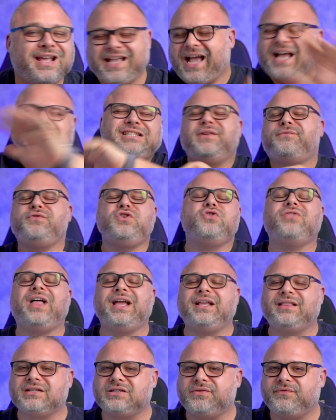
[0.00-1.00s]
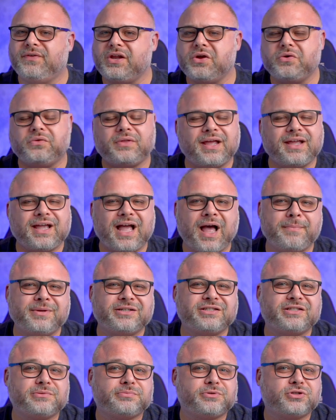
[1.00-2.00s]
Guys, if you like this video, like,
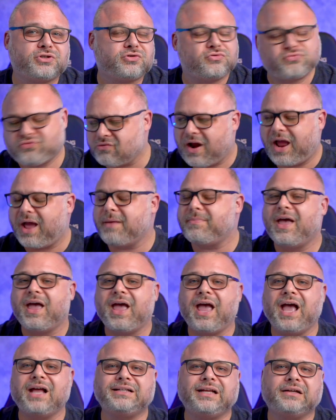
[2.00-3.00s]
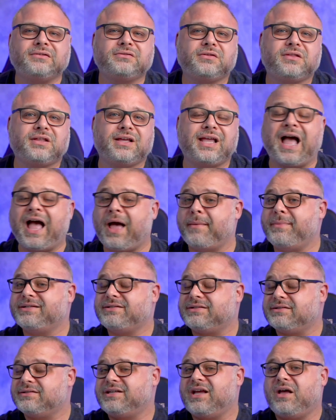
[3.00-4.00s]
comment, subscribe, head down to the
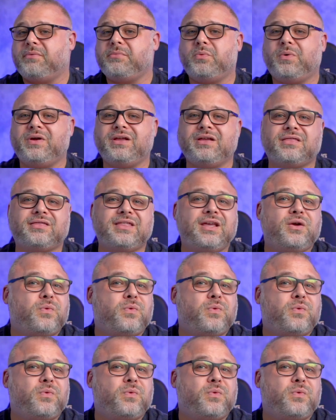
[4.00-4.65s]
comments and tell me what you think,